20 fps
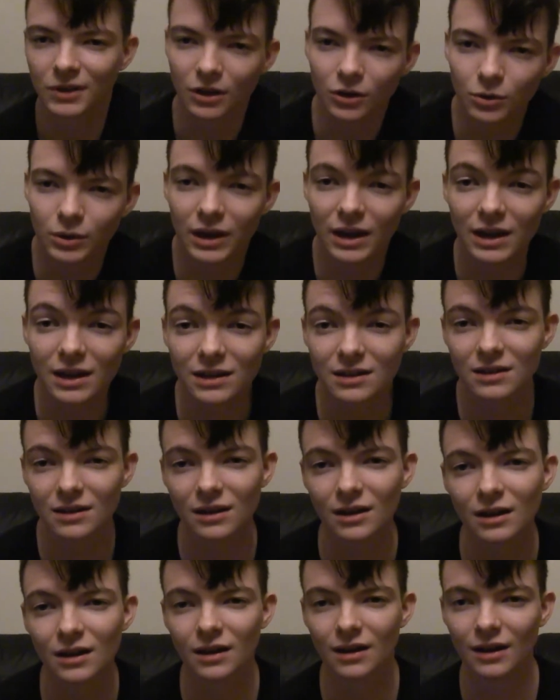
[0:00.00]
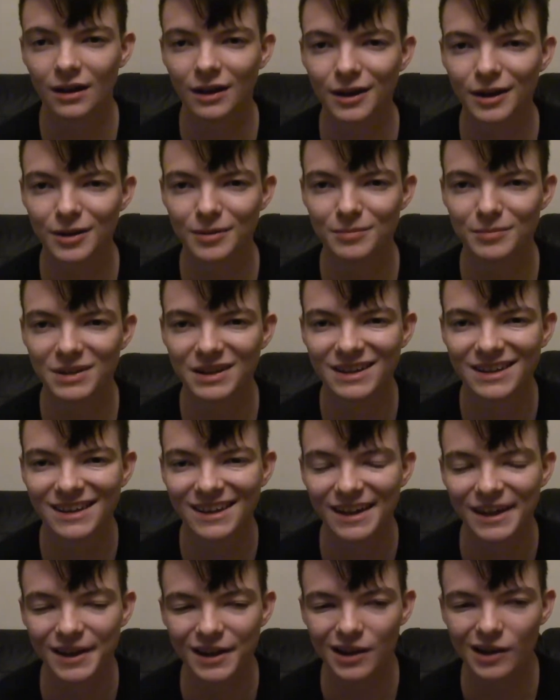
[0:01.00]
okay,
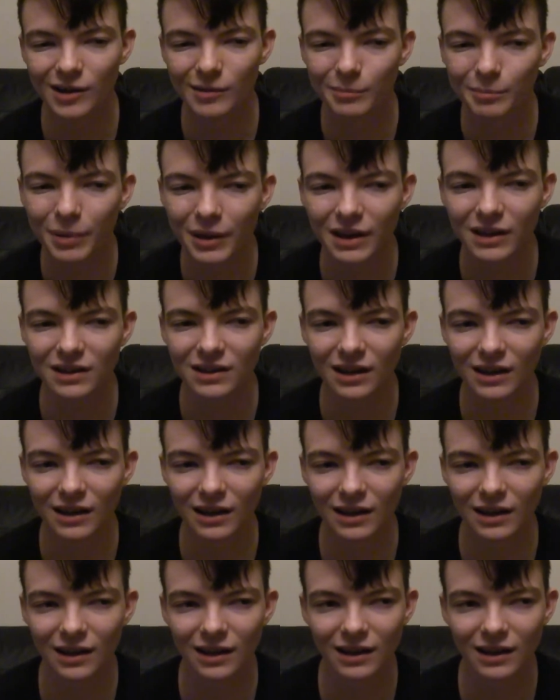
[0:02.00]
but